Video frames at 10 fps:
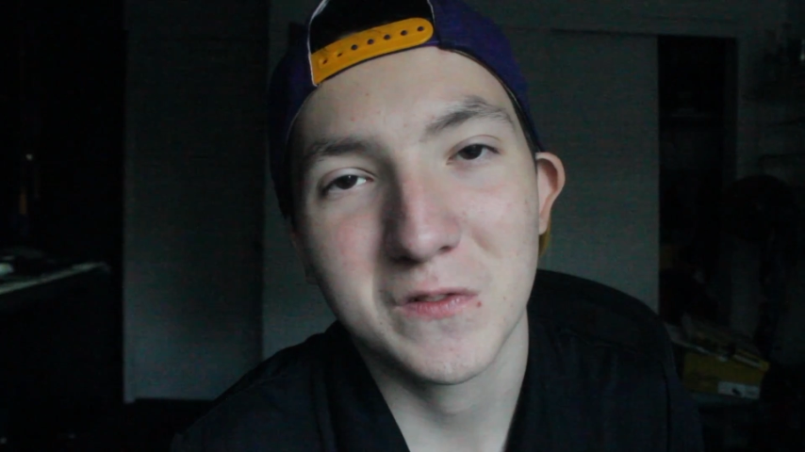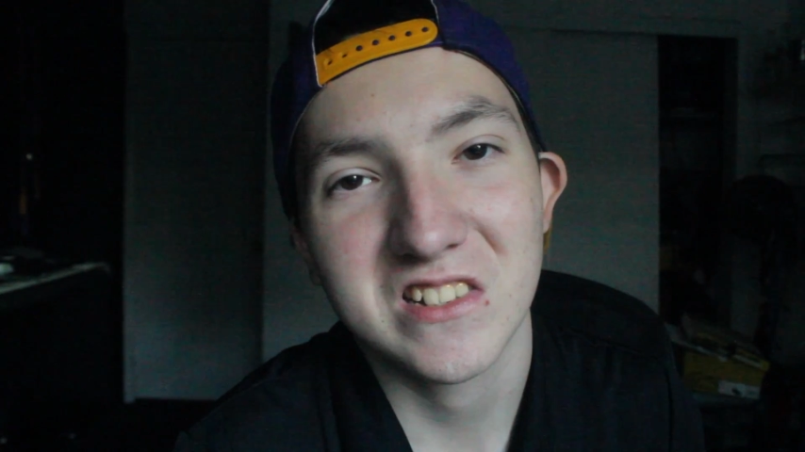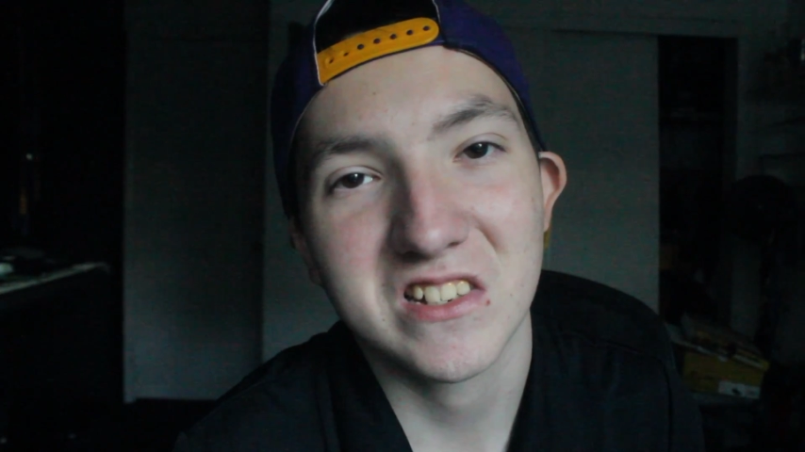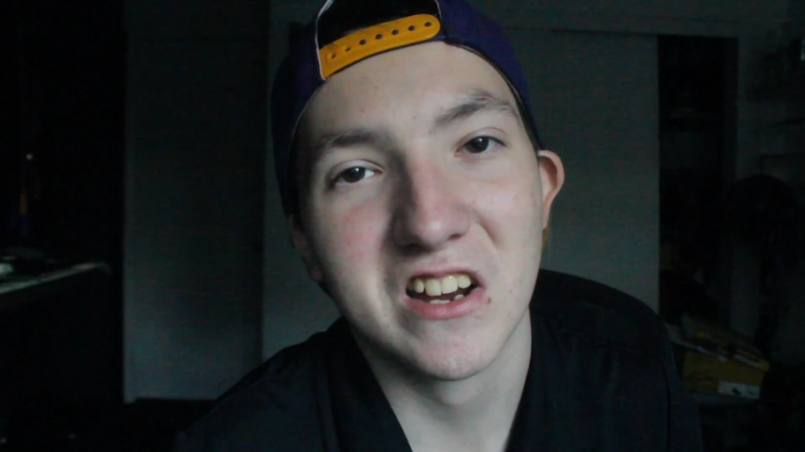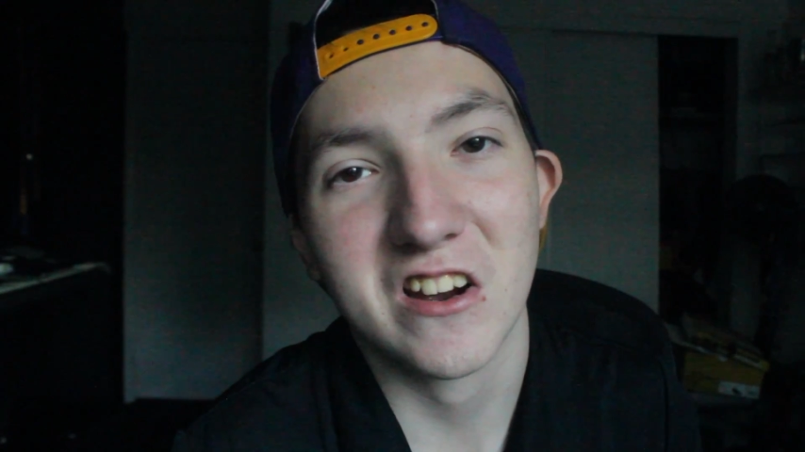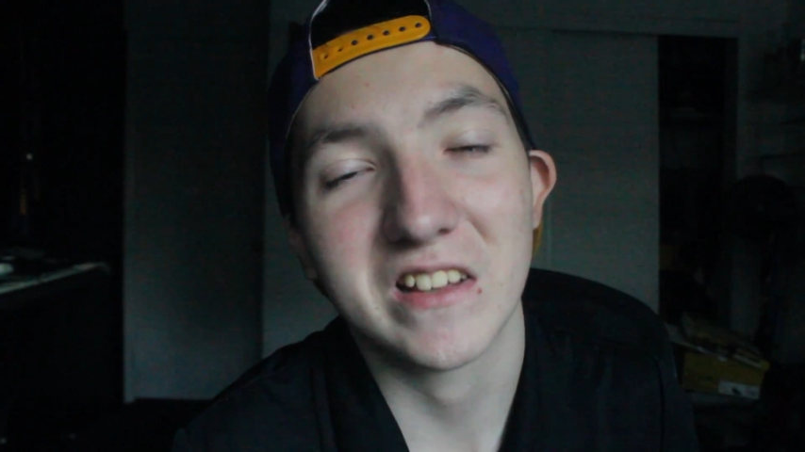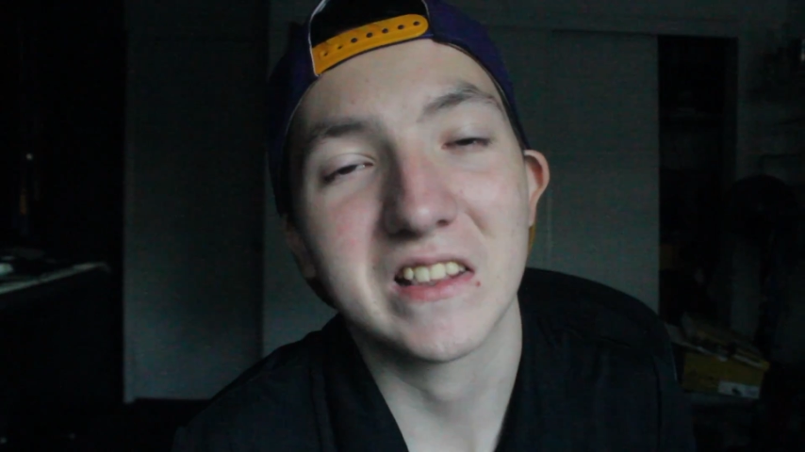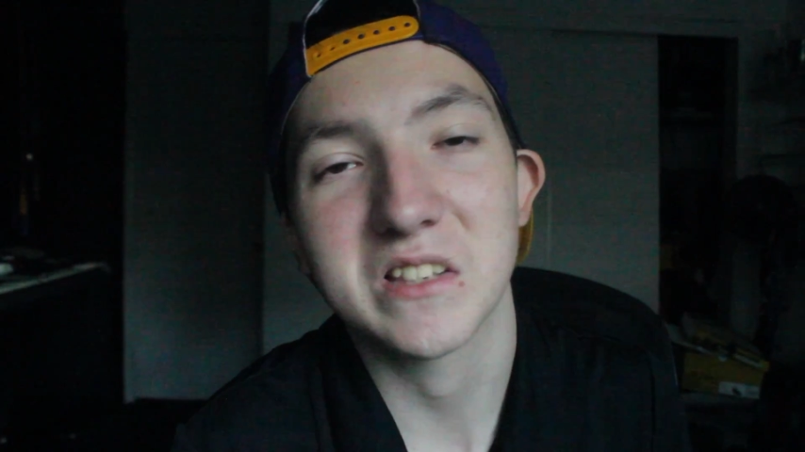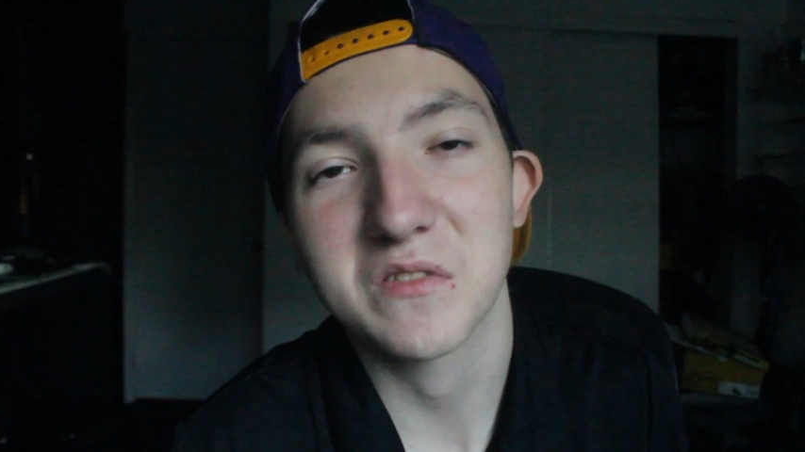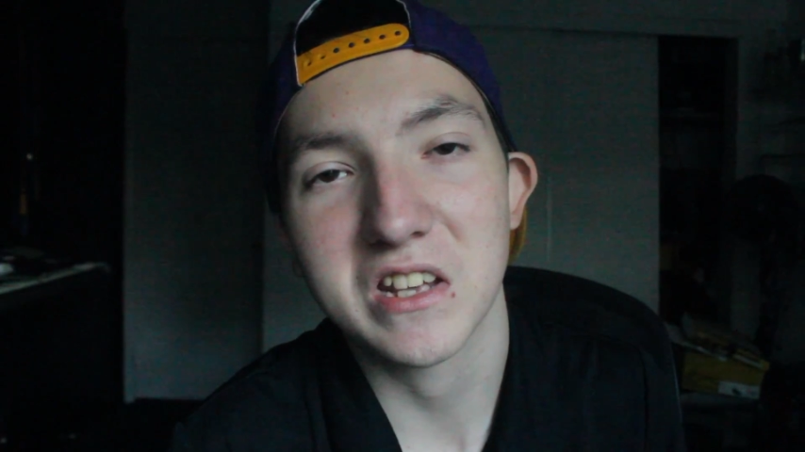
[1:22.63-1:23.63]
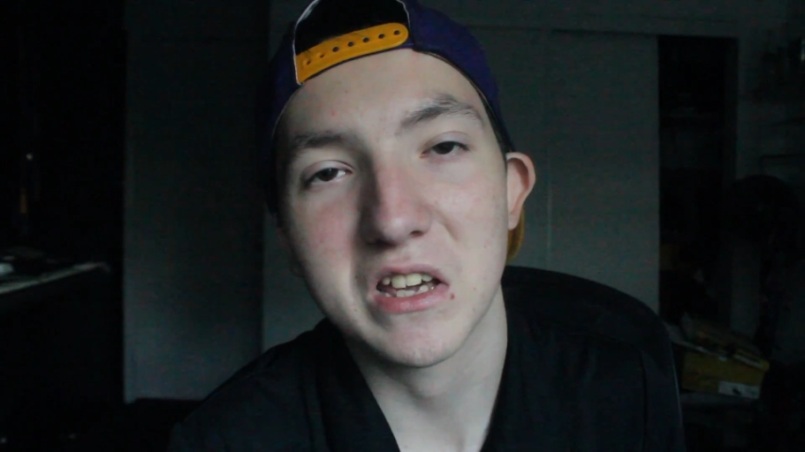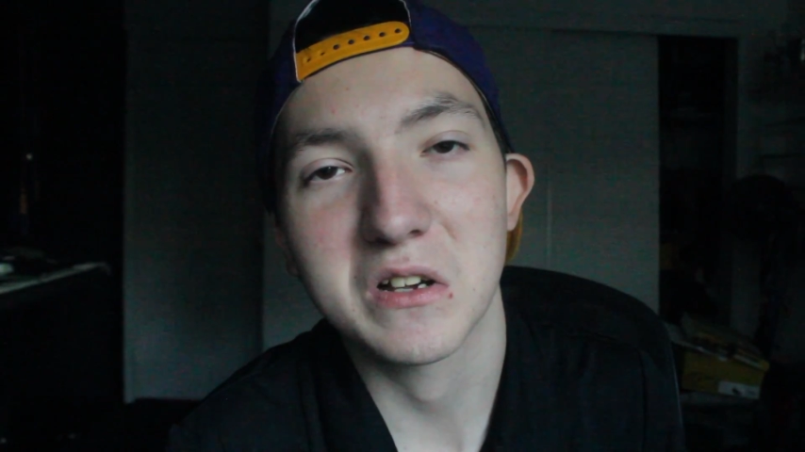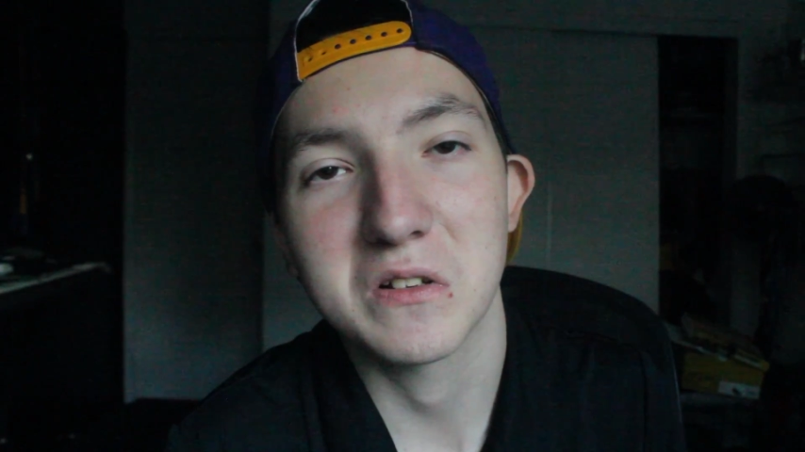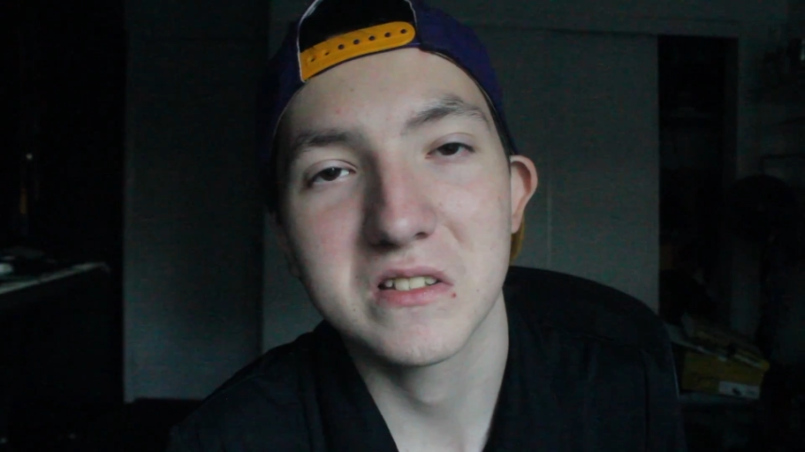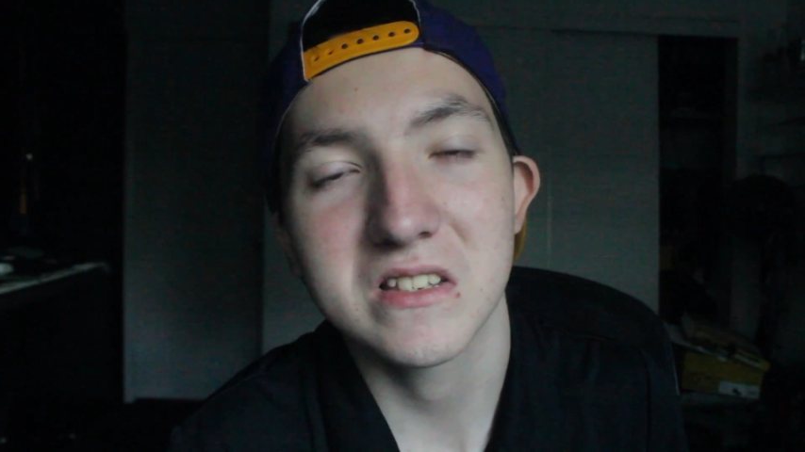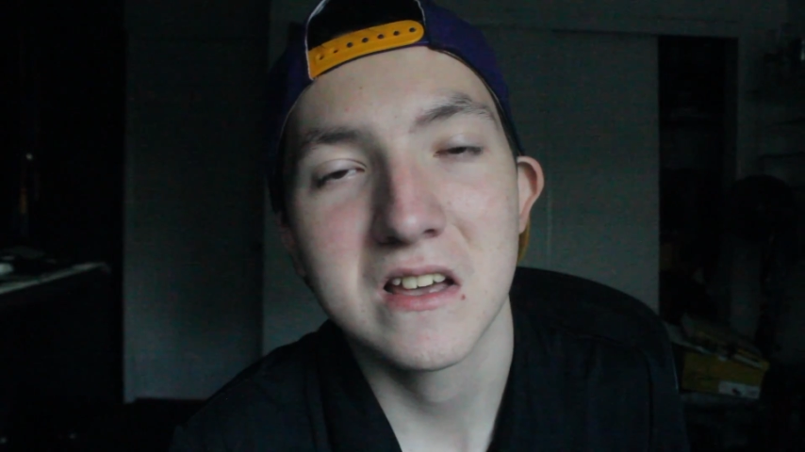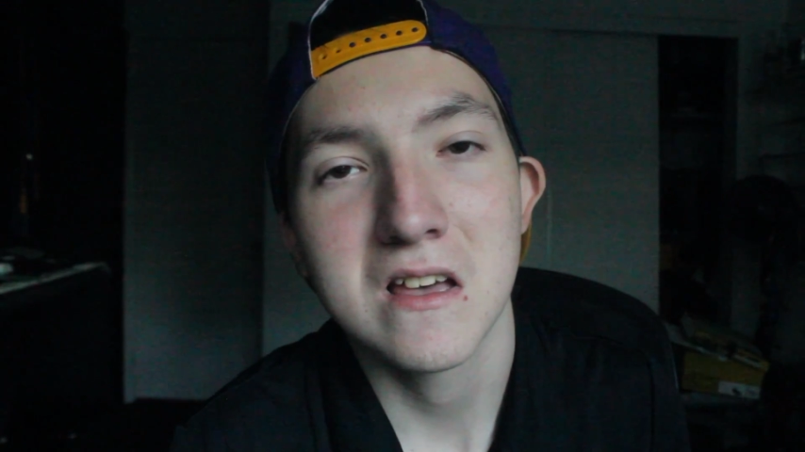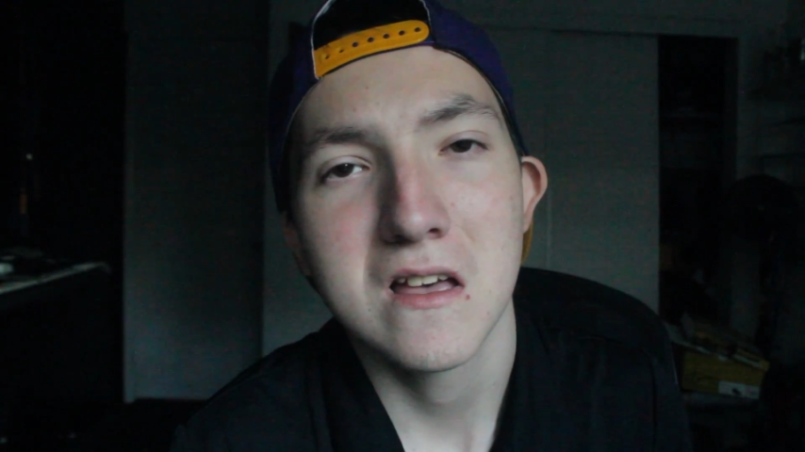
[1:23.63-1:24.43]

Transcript: sharing these videos